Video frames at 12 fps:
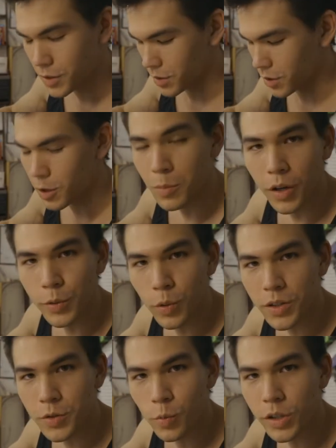
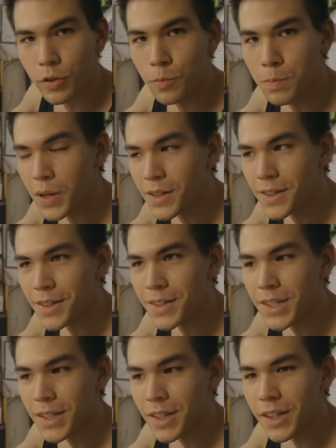Otherwise, when you bend it,
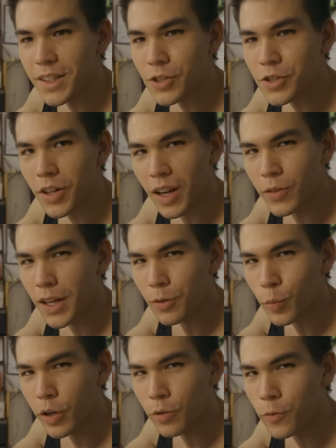it's just gonna have a kind of
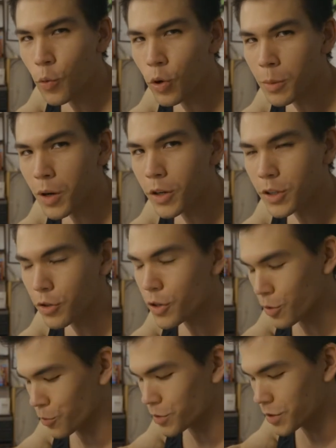weird form on your
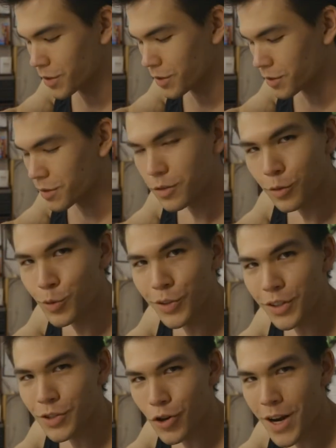nose, which will
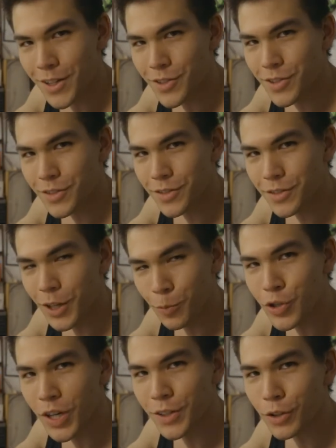look strange. And we're
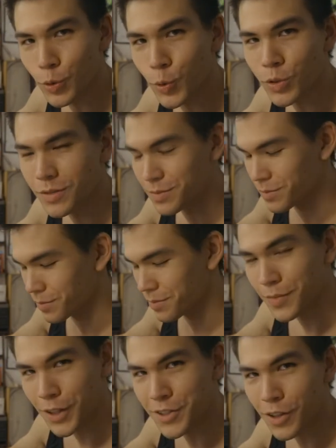trying to look cool,
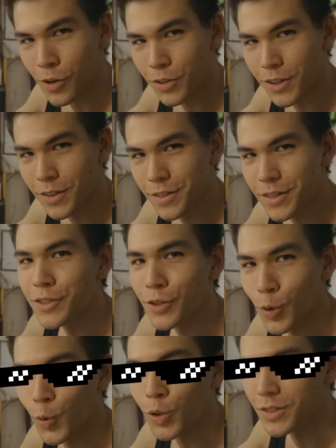because AKALI is
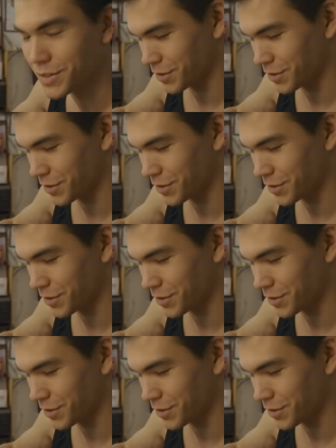cool.